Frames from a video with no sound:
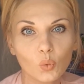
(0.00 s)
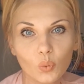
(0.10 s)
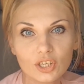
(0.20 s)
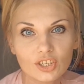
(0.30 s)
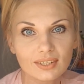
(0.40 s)

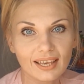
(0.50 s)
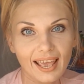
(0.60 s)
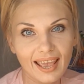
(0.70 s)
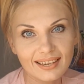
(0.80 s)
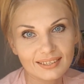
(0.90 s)
which is
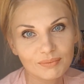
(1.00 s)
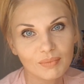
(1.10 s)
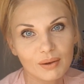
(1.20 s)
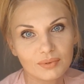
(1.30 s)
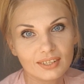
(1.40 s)
at
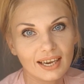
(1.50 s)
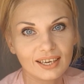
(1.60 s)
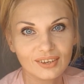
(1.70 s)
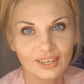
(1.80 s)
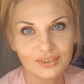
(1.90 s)
Mom's
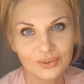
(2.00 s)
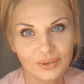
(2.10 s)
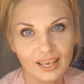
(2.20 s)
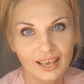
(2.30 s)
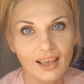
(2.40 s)
Diary
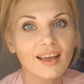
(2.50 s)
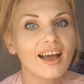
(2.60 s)
UK.